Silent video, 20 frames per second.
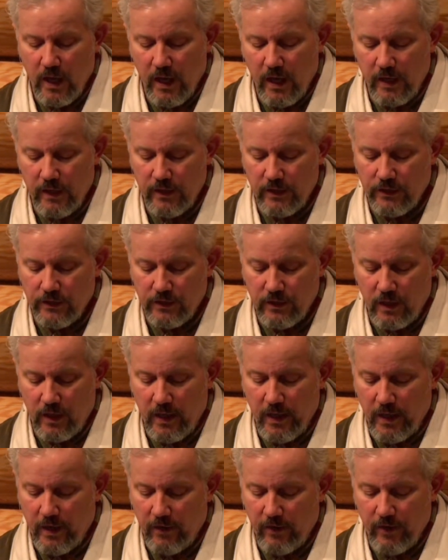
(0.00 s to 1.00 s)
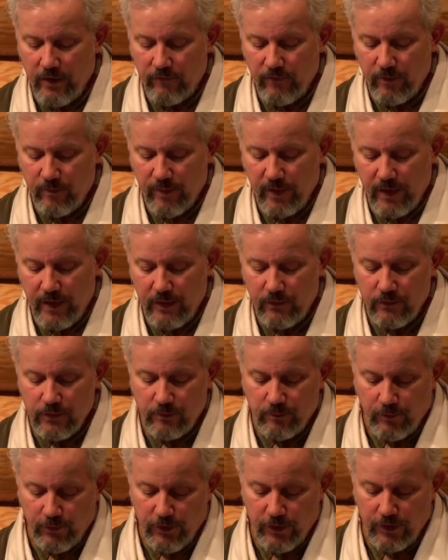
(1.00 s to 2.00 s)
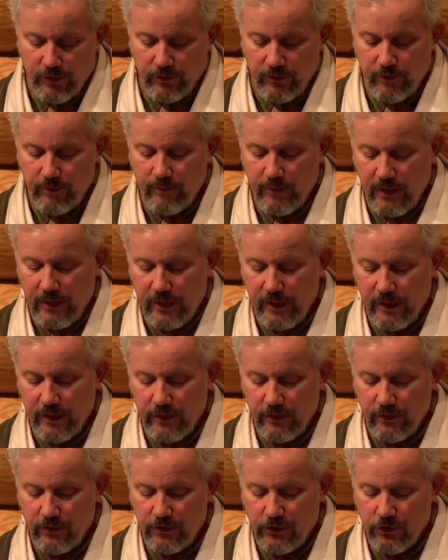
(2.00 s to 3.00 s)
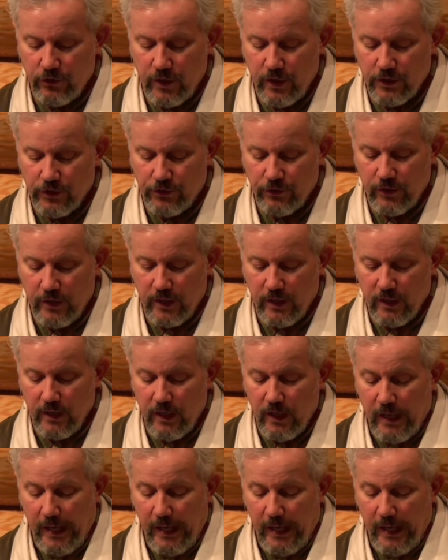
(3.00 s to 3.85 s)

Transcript: and he saw how everybody was putting their money into the treasury.